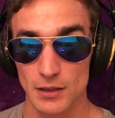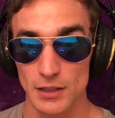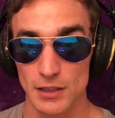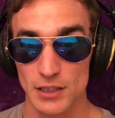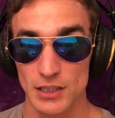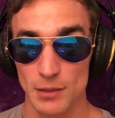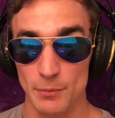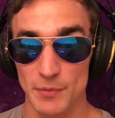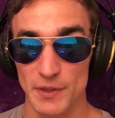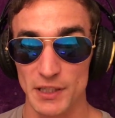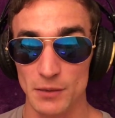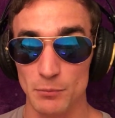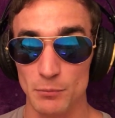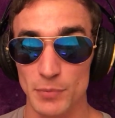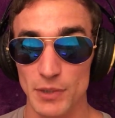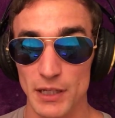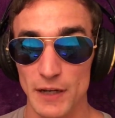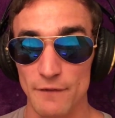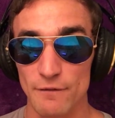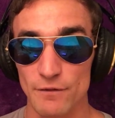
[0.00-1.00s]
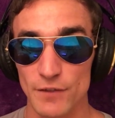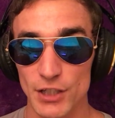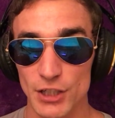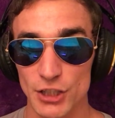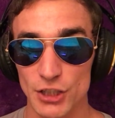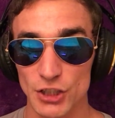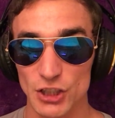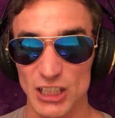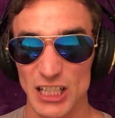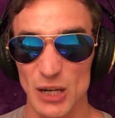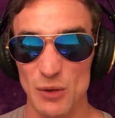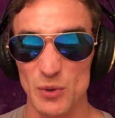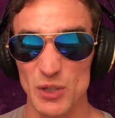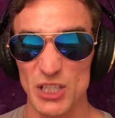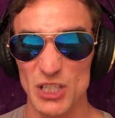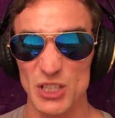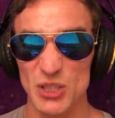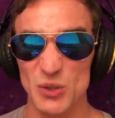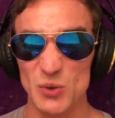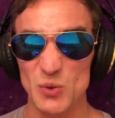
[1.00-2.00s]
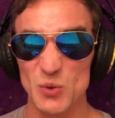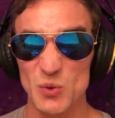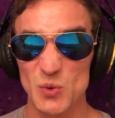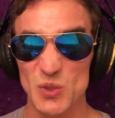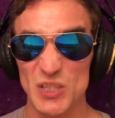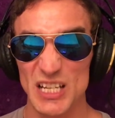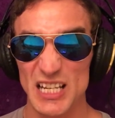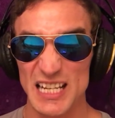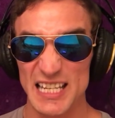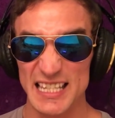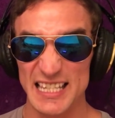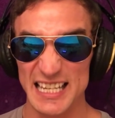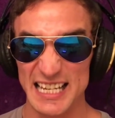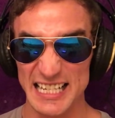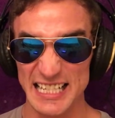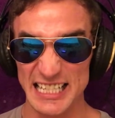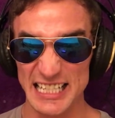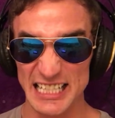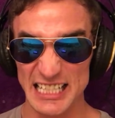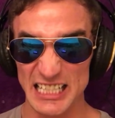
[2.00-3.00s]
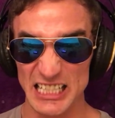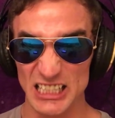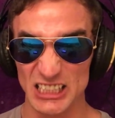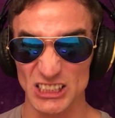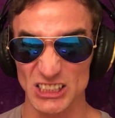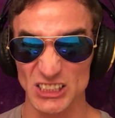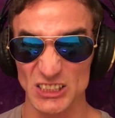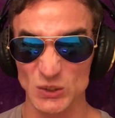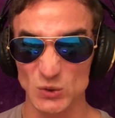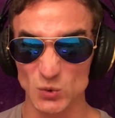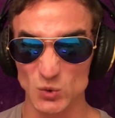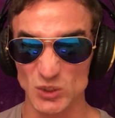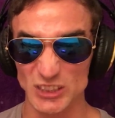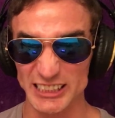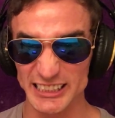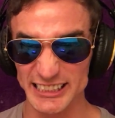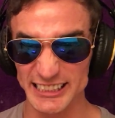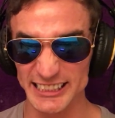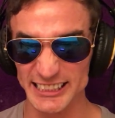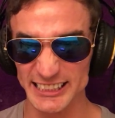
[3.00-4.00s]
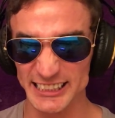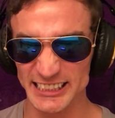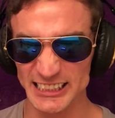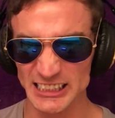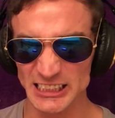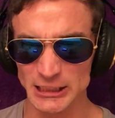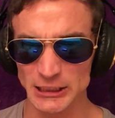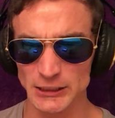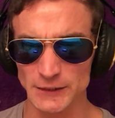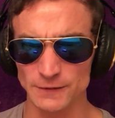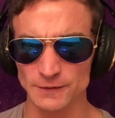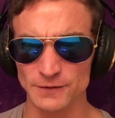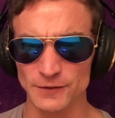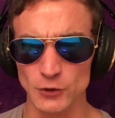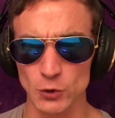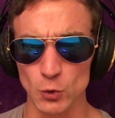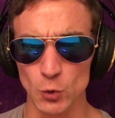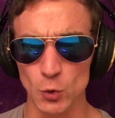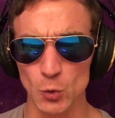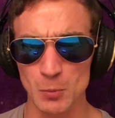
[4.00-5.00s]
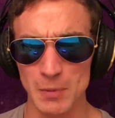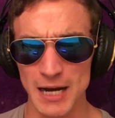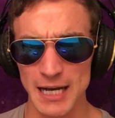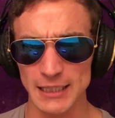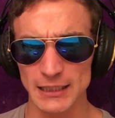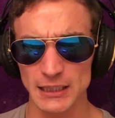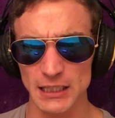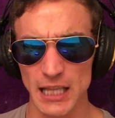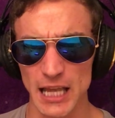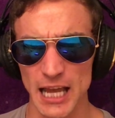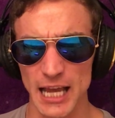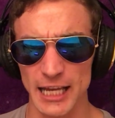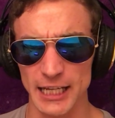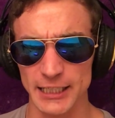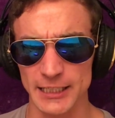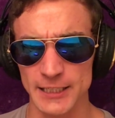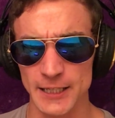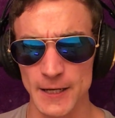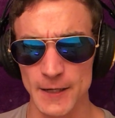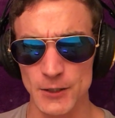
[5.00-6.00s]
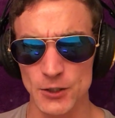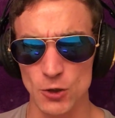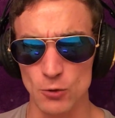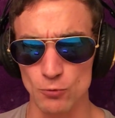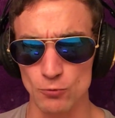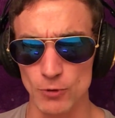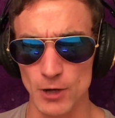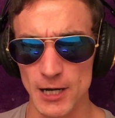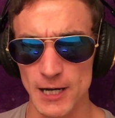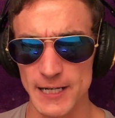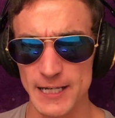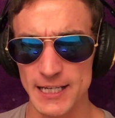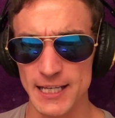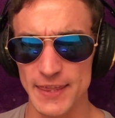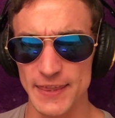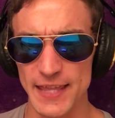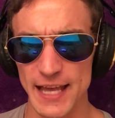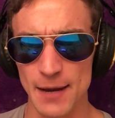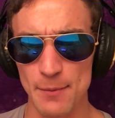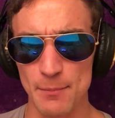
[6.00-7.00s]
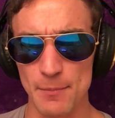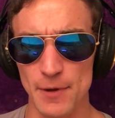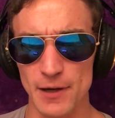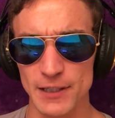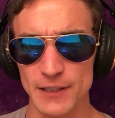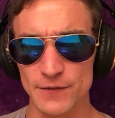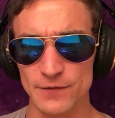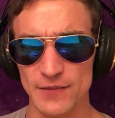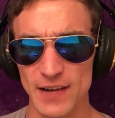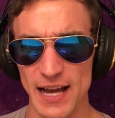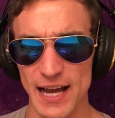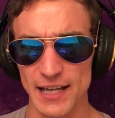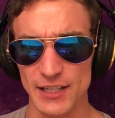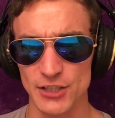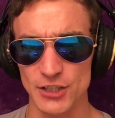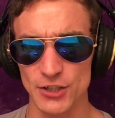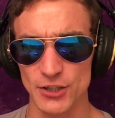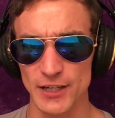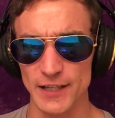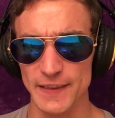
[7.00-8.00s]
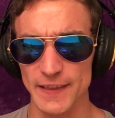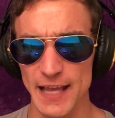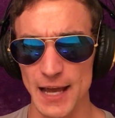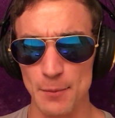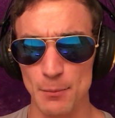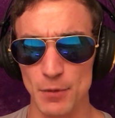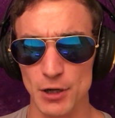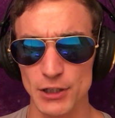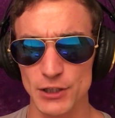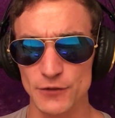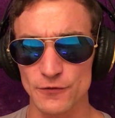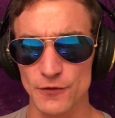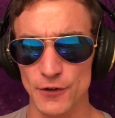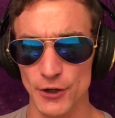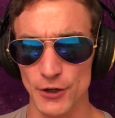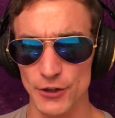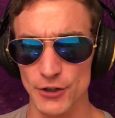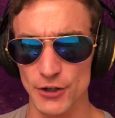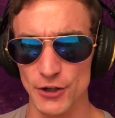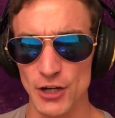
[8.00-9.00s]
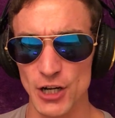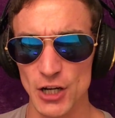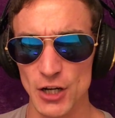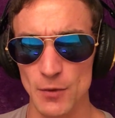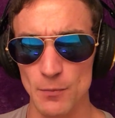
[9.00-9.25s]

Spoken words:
something beneficial. I would use that anger and rage to fuel my legs to run that much faster and that much further,